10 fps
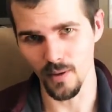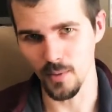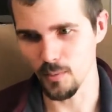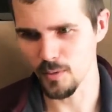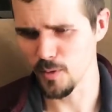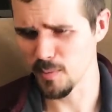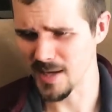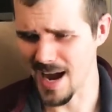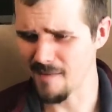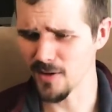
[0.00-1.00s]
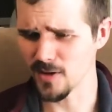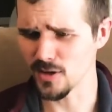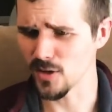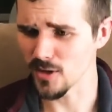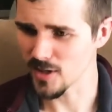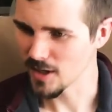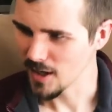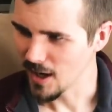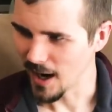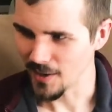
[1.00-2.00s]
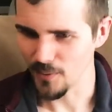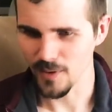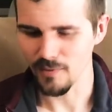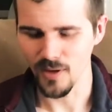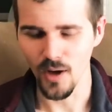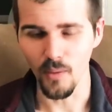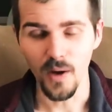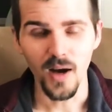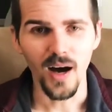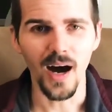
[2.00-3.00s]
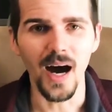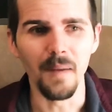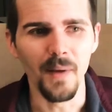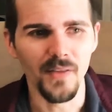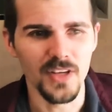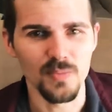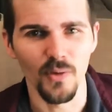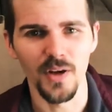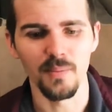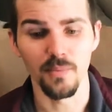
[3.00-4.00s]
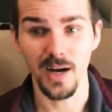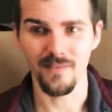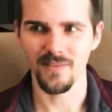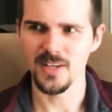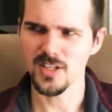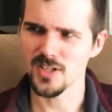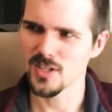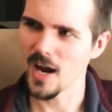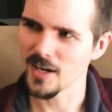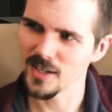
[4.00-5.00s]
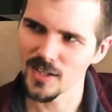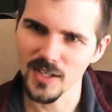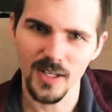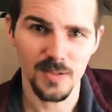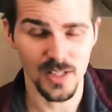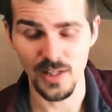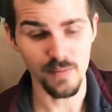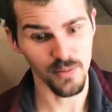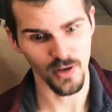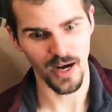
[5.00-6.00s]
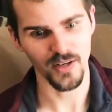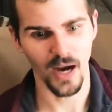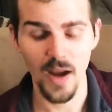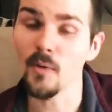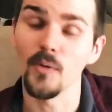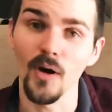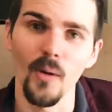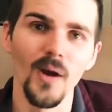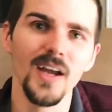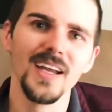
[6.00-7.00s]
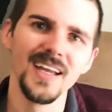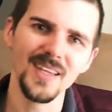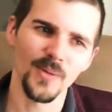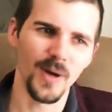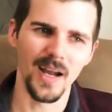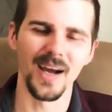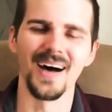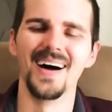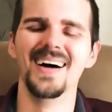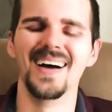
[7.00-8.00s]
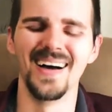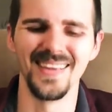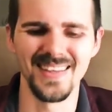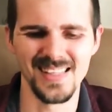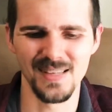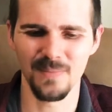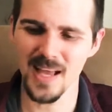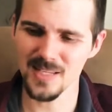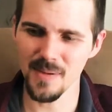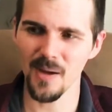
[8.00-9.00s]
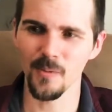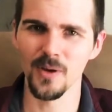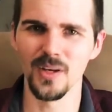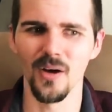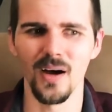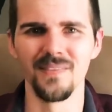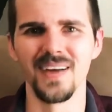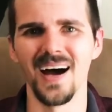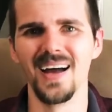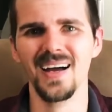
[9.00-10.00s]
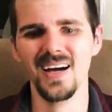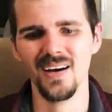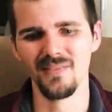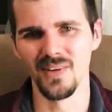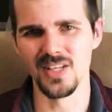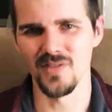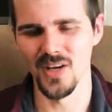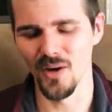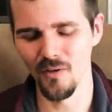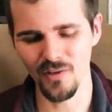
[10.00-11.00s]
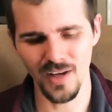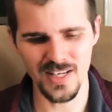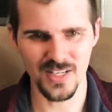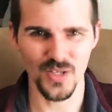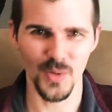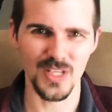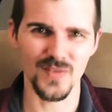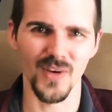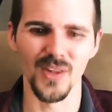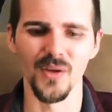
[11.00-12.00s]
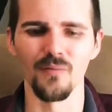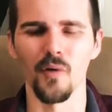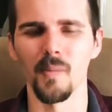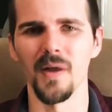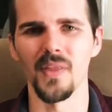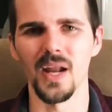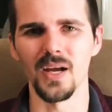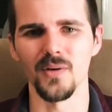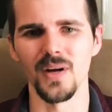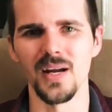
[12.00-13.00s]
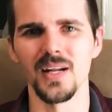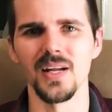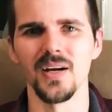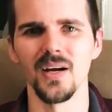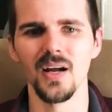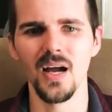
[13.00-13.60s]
What would be after dessert? I don't even know at this point. Breakfast, technically. Sleep? I don't know. Either way, that's about really all I've got for this video. Hopefully you guys enjoyed this fun little format that I created here.